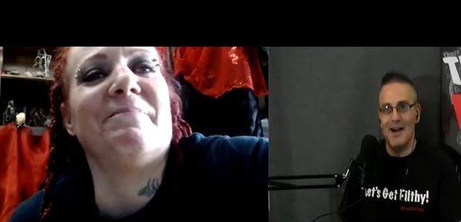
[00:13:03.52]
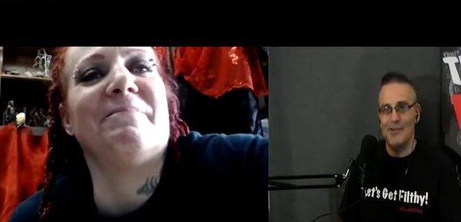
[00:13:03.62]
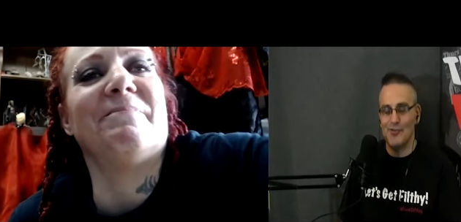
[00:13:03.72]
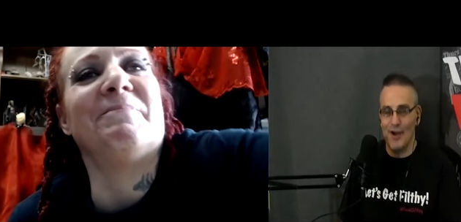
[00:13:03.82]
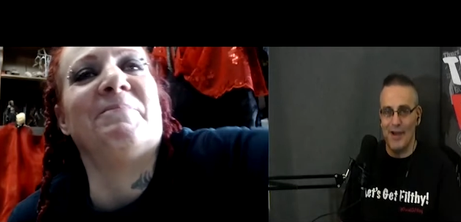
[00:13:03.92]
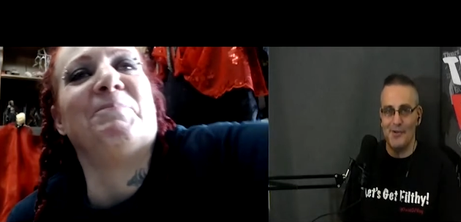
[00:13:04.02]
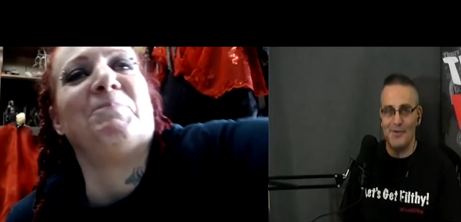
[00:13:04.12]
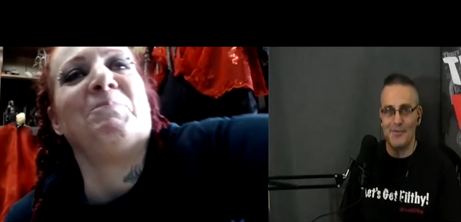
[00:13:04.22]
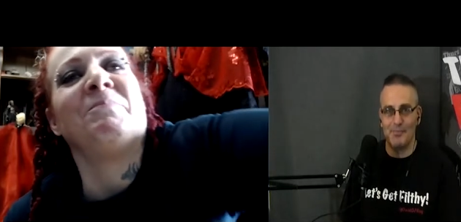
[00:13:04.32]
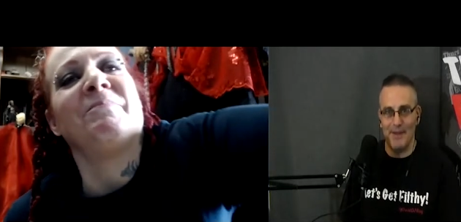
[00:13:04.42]
Speaker 1: I try to
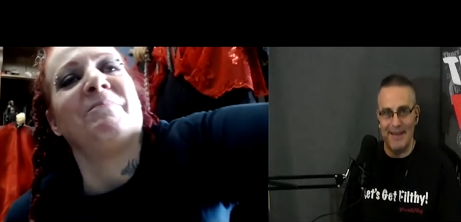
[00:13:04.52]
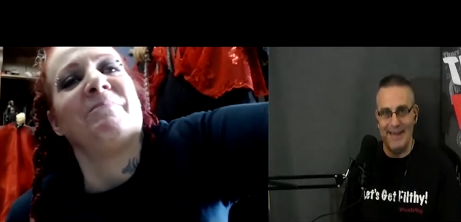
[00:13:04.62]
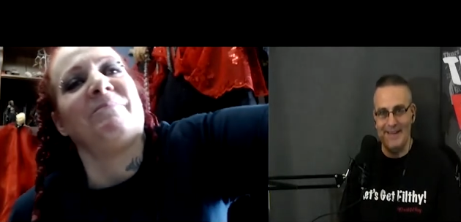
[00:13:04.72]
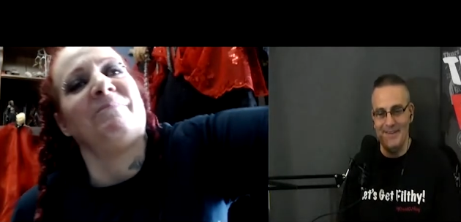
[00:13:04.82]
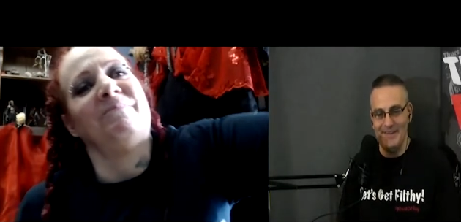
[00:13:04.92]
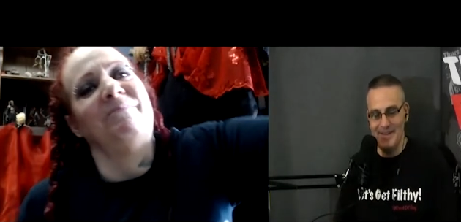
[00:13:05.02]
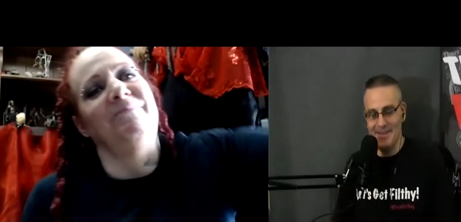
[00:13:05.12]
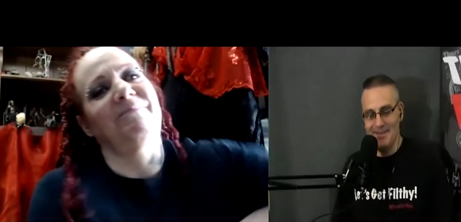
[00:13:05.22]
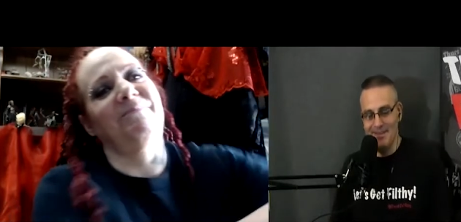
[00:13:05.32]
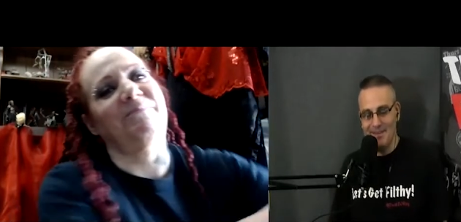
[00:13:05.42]
explain
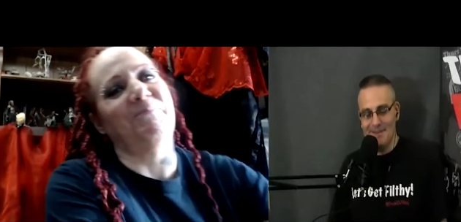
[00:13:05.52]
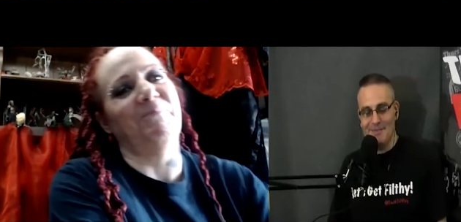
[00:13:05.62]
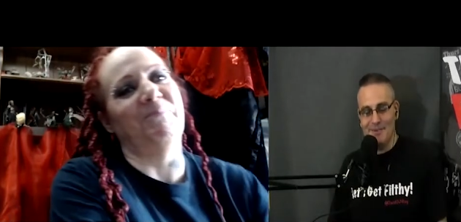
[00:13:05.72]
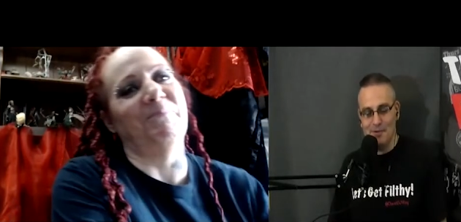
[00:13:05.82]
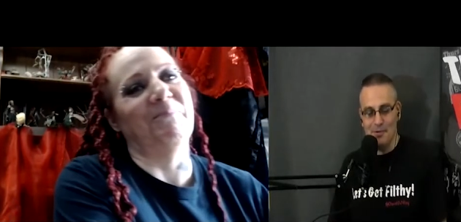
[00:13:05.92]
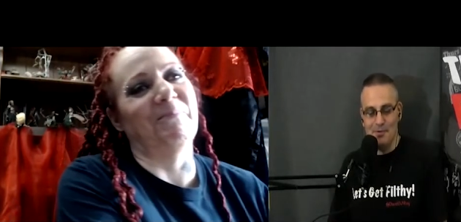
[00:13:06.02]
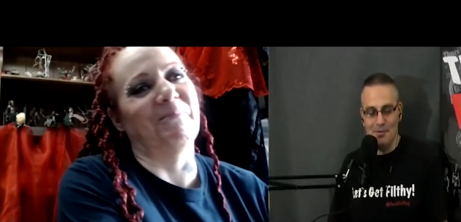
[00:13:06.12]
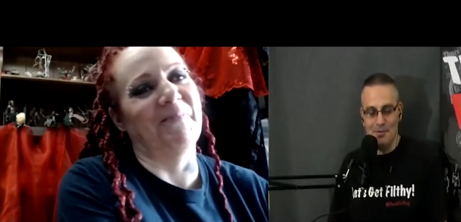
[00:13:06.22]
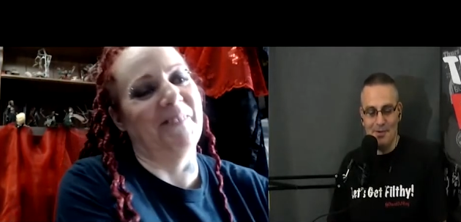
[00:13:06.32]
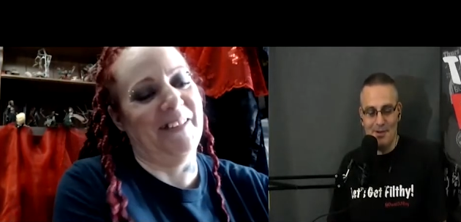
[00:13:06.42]
to
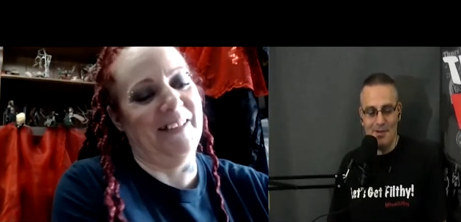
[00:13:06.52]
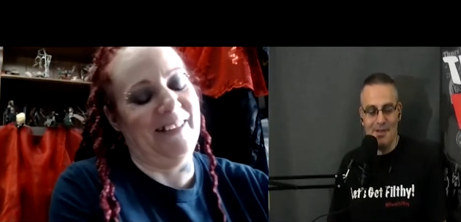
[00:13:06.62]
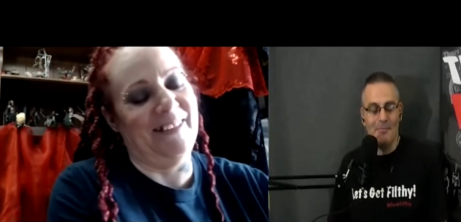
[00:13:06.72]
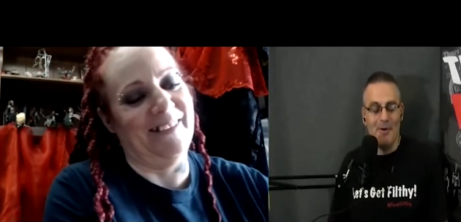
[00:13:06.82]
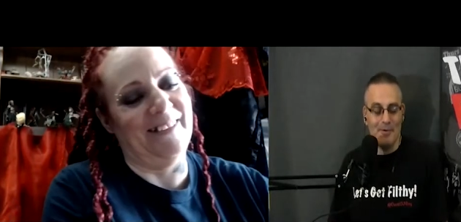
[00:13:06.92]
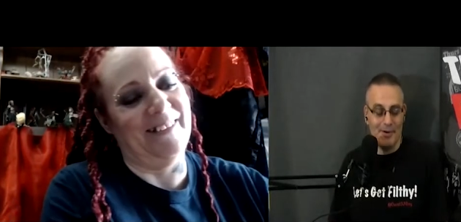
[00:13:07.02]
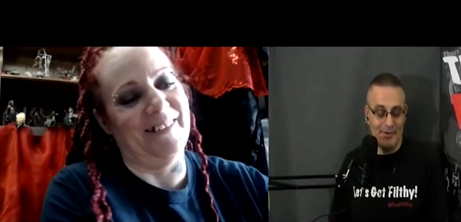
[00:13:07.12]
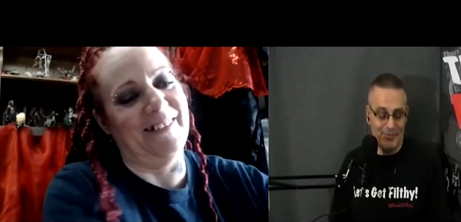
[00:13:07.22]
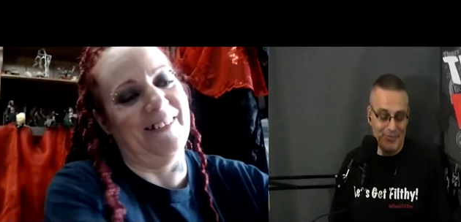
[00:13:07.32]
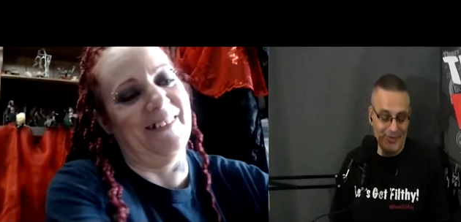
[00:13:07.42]
club
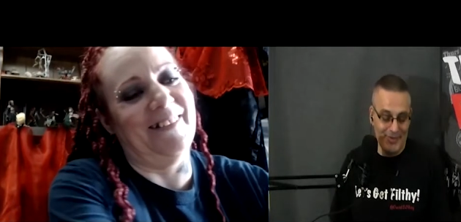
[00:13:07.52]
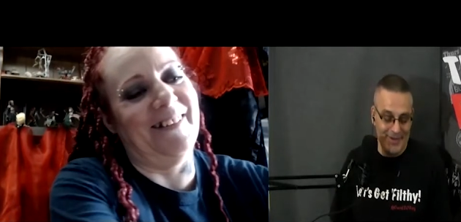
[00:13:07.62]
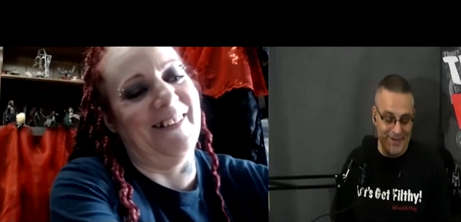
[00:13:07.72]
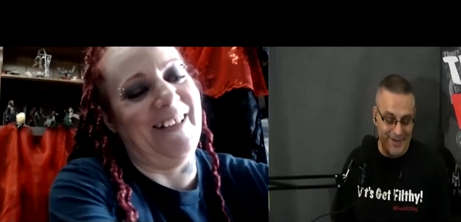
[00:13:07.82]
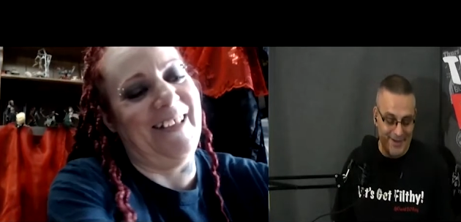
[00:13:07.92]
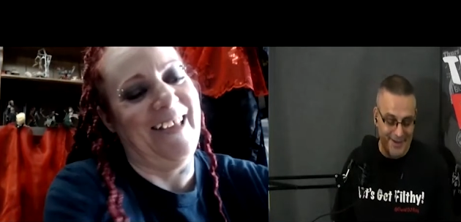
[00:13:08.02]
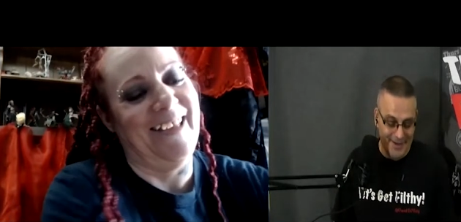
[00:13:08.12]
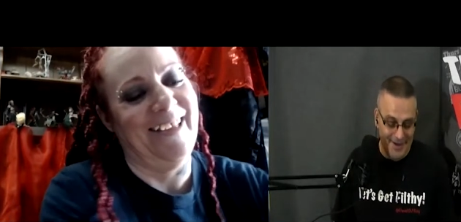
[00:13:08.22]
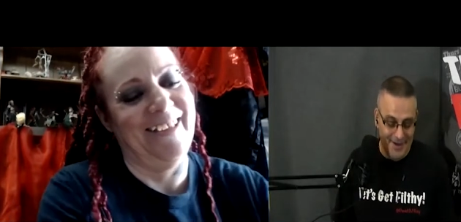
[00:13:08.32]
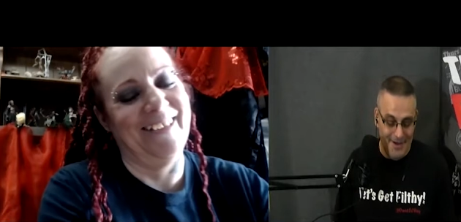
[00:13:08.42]
owners
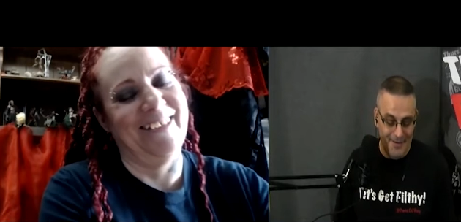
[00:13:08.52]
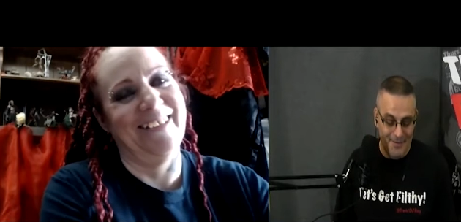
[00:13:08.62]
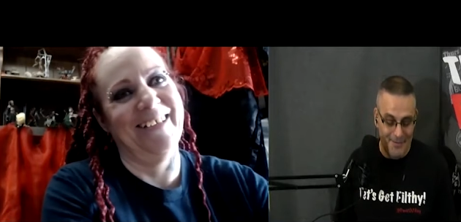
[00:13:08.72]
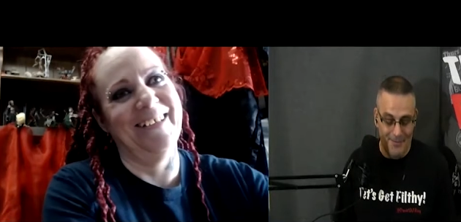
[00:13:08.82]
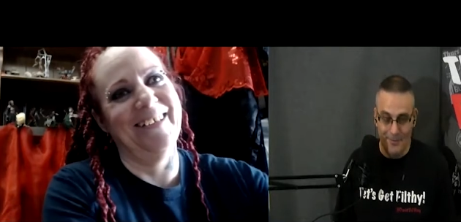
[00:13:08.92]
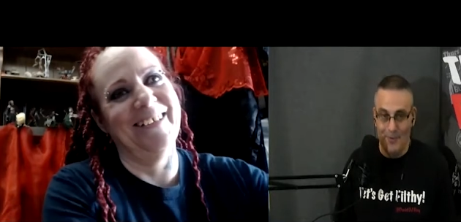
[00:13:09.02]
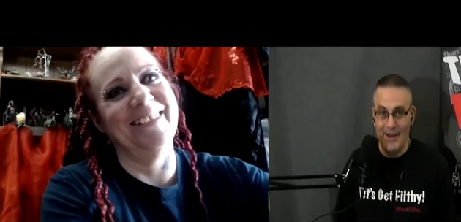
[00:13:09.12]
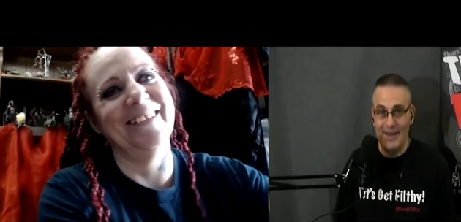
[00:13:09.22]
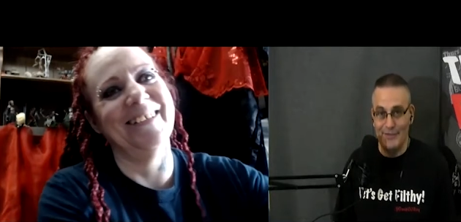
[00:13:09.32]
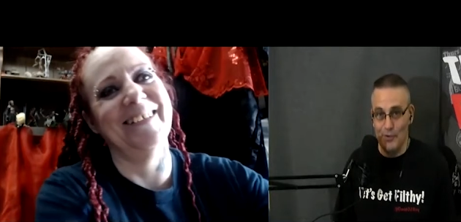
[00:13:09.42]
uh, what
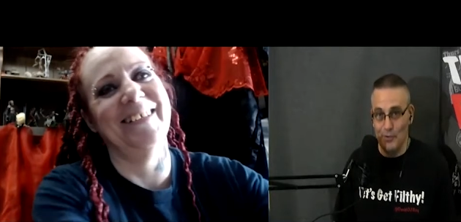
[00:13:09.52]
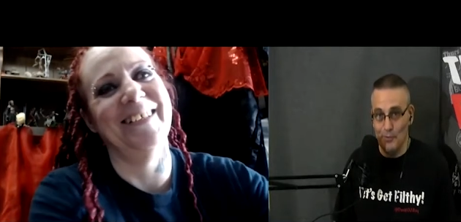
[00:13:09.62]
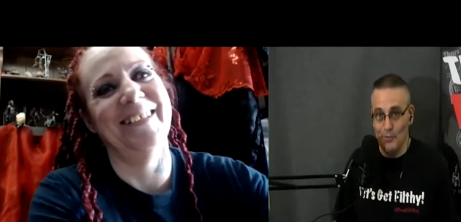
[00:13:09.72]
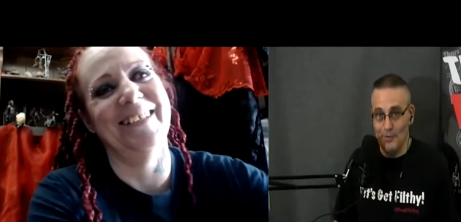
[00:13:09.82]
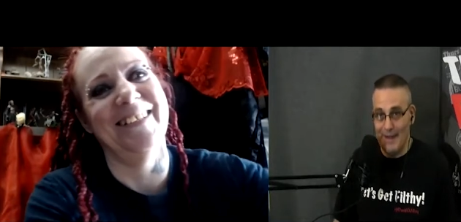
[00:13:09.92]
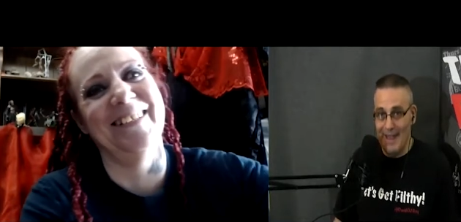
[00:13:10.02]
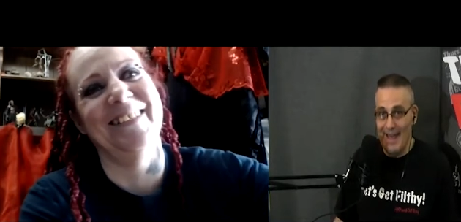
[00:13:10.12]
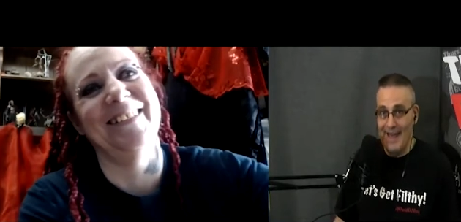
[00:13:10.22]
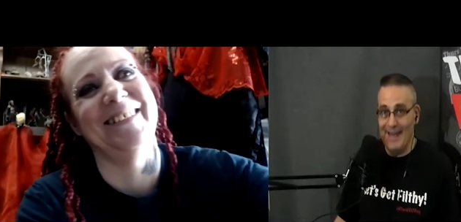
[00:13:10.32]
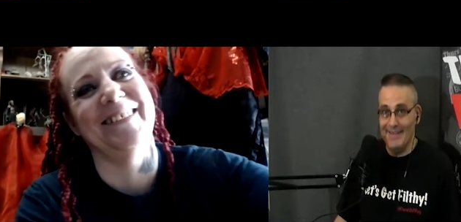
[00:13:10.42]
I do
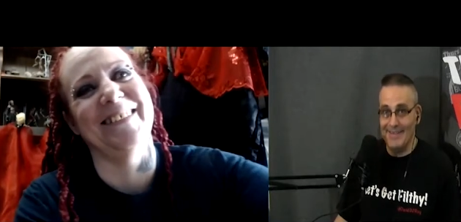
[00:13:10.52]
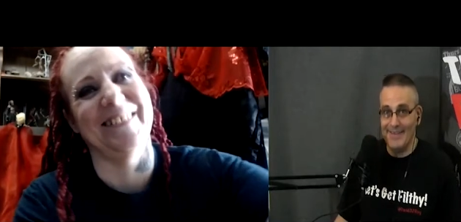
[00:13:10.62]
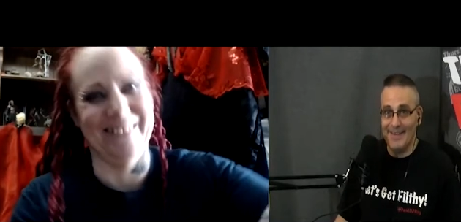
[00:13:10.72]
and,